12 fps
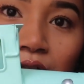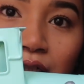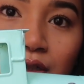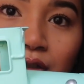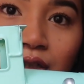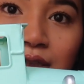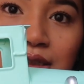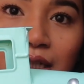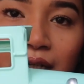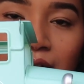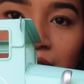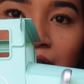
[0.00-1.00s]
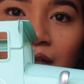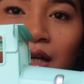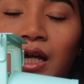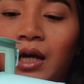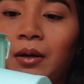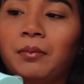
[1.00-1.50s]
on it on the side,
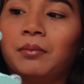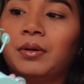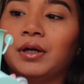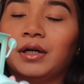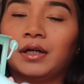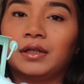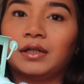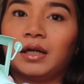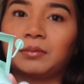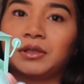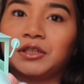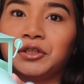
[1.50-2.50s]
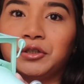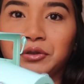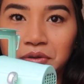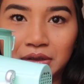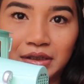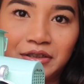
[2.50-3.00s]
but I'm gonna
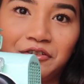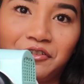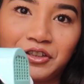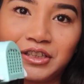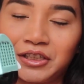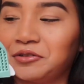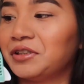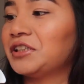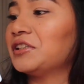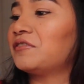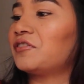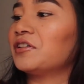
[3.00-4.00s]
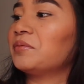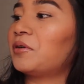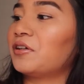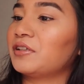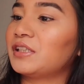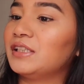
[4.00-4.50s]
use it for decoration for her
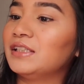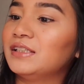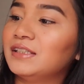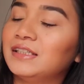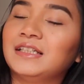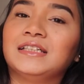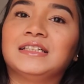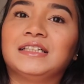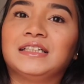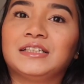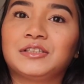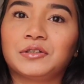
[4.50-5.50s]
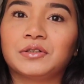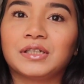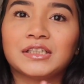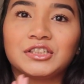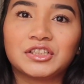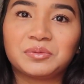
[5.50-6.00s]
party. So
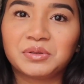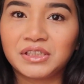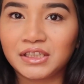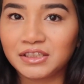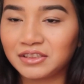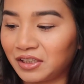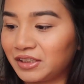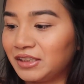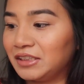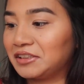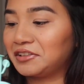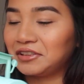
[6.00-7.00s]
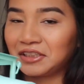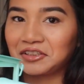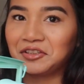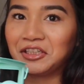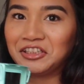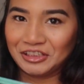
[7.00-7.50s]
let's just pretend it's not an Easter
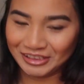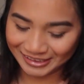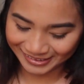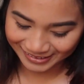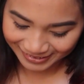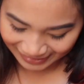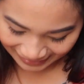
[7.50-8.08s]
decoration.